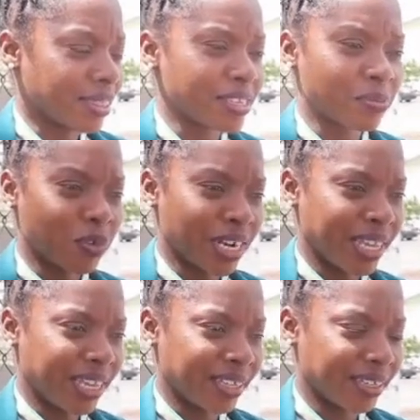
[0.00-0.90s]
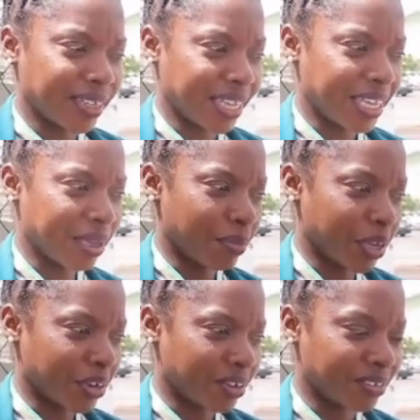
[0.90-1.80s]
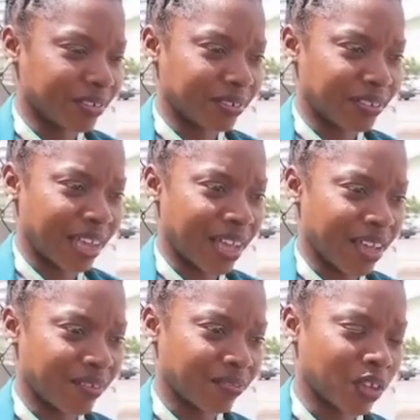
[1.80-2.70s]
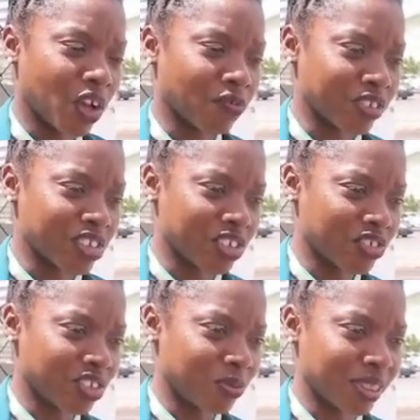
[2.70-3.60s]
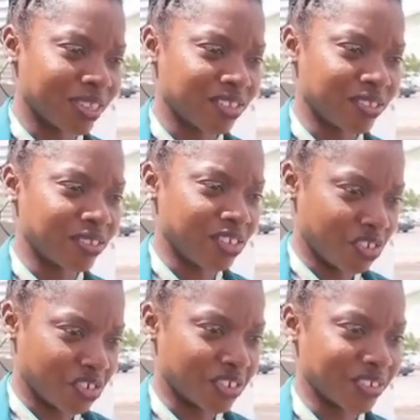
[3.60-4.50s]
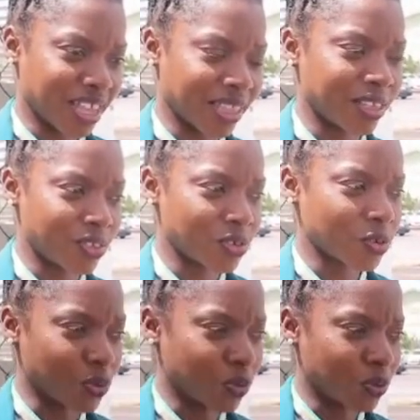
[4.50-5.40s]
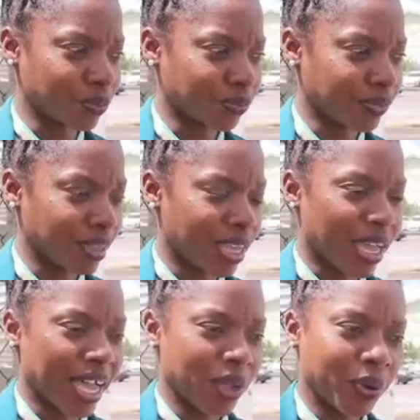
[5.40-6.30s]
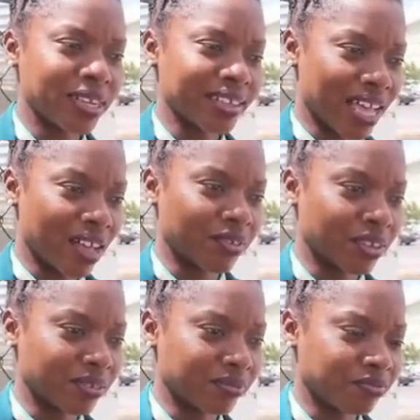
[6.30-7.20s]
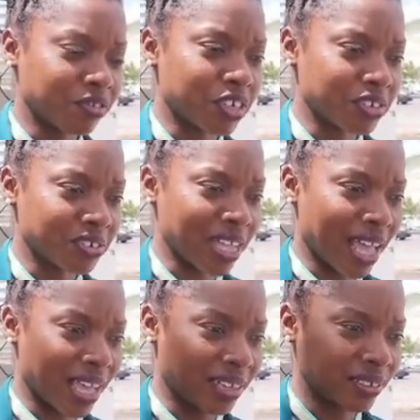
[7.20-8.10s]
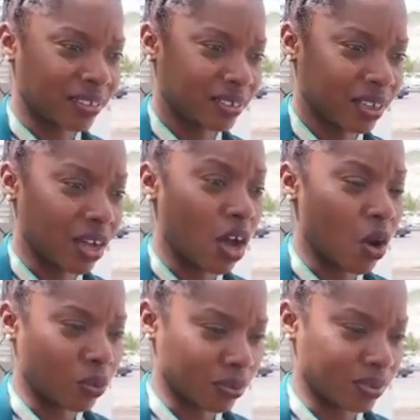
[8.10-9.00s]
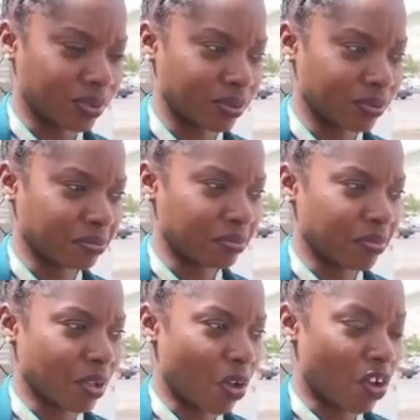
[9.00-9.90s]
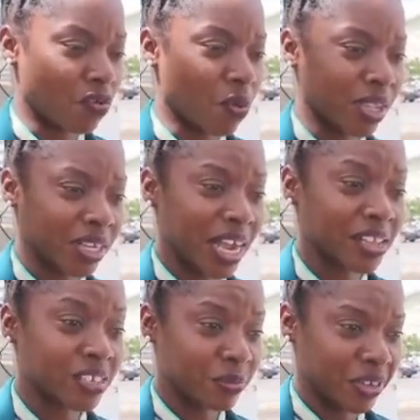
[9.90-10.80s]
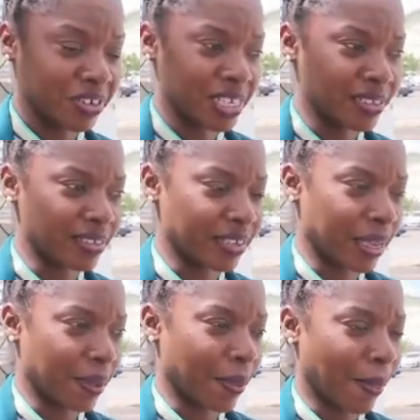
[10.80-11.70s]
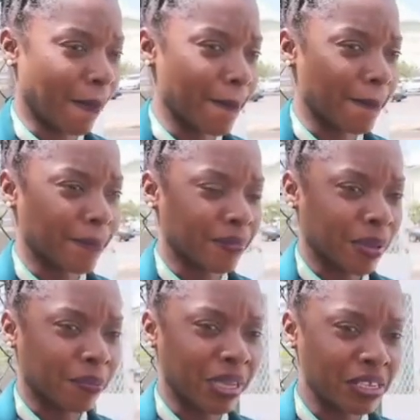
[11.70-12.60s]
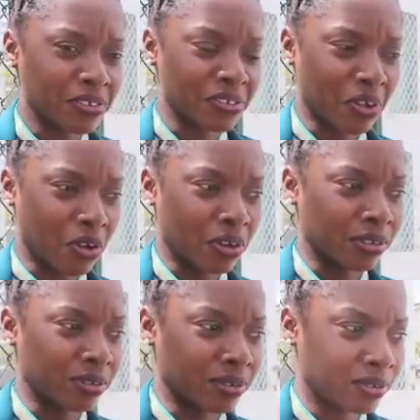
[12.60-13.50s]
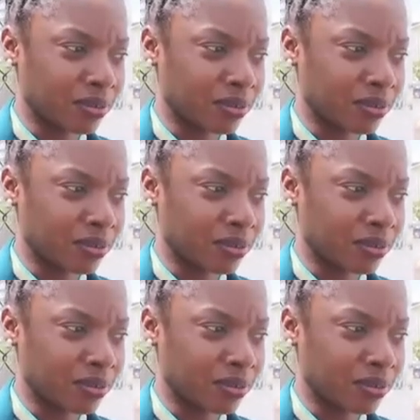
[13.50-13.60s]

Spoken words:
This morning, I came here to have a conversation with the teachers at this school. I wanted to have a first-hand account of what they're experiencing based on